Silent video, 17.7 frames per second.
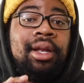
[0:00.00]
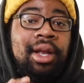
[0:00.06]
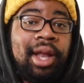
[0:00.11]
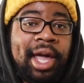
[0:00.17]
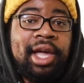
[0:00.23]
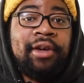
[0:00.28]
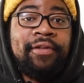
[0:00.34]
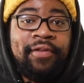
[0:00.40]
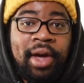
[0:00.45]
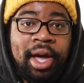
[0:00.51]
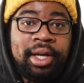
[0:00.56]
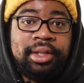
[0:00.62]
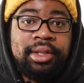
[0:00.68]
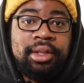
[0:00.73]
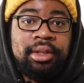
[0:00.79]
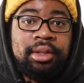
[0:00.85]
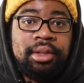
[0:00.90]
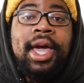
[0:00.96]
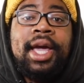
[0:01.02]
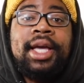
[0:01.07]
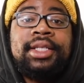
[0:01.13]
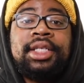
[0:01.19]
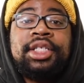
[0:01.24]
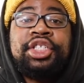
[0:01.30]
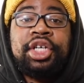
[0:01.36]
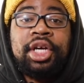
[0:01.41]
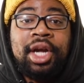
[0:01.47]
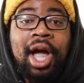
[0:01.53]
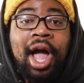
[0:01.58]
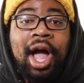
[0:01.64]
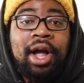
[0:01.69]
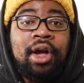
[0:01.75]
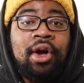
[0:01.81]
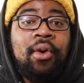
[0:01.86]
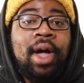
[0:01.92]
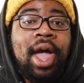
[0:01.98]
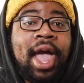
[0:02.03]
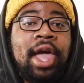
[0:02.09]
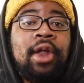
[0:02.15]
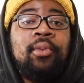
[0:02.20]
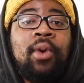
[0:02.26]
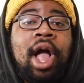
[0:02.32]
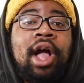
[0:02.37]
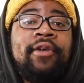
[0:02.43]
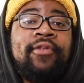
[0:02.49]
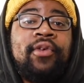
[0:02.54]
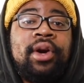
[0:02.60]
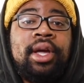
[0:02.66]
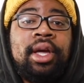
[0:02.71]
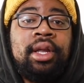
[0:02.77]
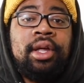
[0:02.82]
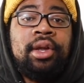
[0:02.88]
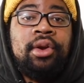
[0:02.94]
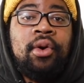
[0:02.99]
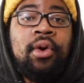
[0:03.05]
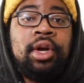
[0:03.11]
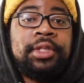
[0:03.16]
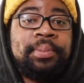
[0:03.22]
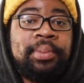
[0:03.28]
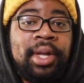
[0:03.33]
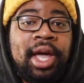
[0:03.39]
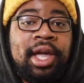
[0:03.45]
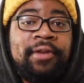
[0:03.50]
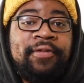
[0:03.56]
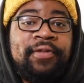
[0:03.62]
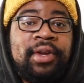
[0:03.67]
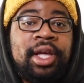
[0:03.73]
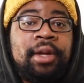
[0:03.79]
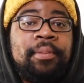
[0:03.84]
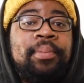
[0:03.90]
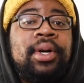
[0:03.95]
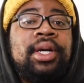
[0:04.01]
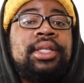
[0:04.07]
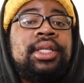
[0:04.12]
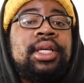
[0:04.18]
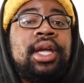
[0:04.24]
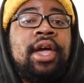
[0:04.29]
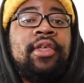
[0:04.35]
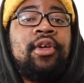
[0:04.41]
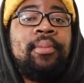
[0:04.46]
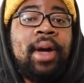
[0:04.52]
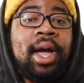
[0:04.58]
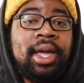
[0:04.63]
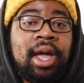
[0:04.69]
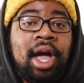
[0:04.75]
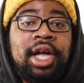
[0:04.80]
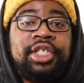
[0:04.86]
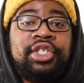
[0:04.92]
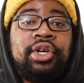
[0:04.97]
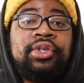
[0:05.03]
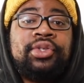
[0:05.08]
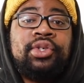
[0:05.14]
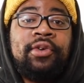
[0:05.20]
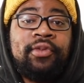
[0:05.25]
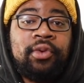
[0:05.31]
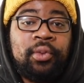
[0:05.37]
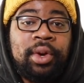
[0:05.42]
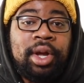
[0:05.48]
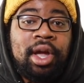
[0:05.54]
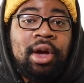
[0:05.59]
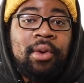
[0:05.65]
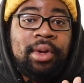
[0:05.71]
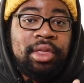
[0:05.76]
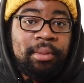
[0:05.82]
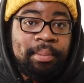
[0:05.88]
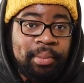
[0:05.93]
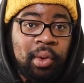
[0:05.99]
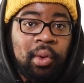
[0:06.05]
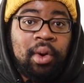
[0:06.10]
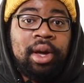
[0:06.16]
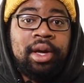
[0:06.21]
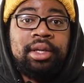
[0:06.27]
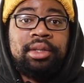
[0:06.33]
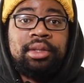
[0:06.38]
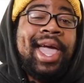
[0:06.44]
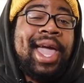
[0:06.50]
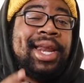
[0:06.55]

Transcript: Lake Effect is a Chicago and Rockford, Illinois blade flick put together by Yanjo Silverio and the boys.